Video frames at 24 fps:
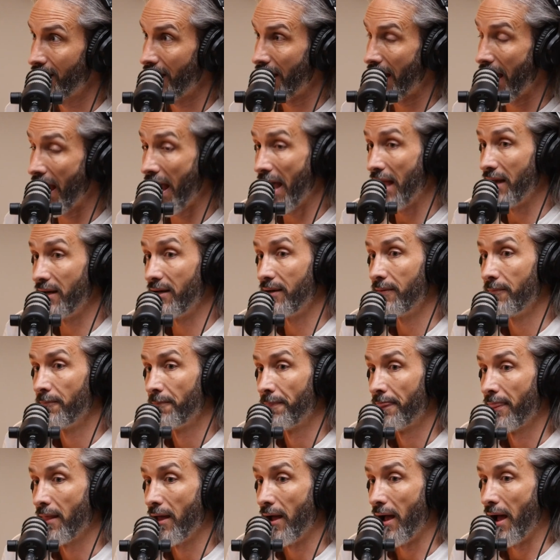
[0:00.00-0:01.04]
And
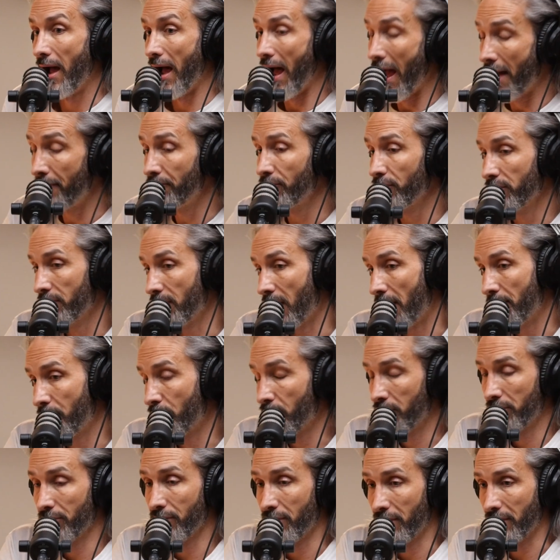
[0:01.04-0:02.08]
I'm
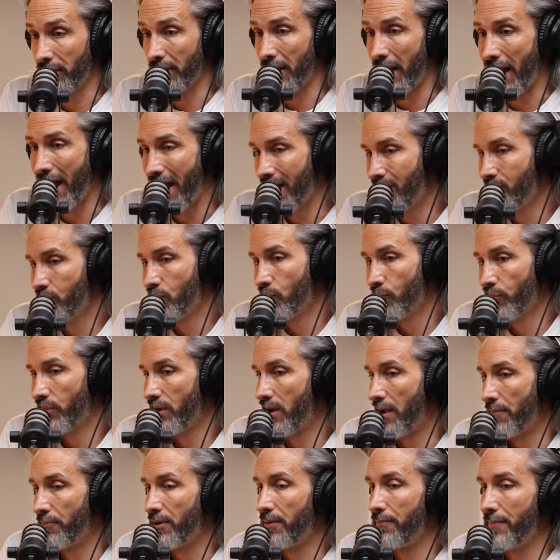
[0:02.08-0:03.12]
going, look, I know that
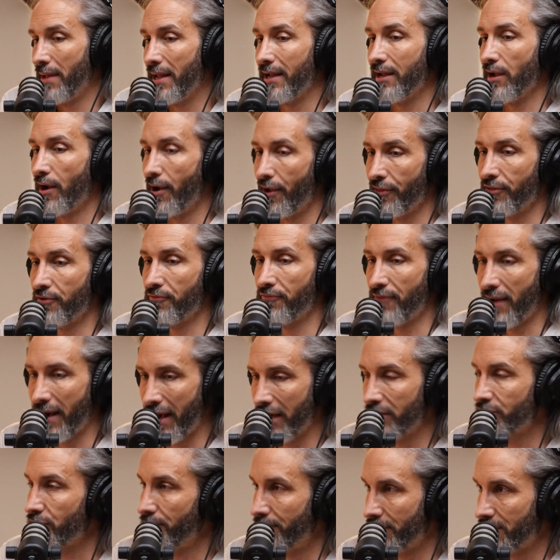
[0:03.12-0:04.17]
I'm going to make other
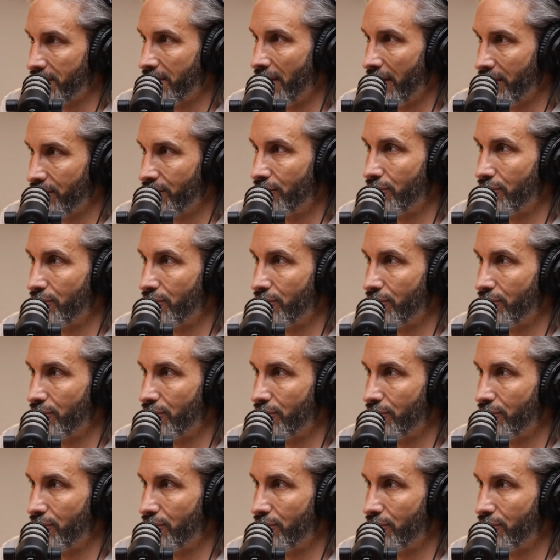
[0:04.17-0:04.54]
financial mistakes.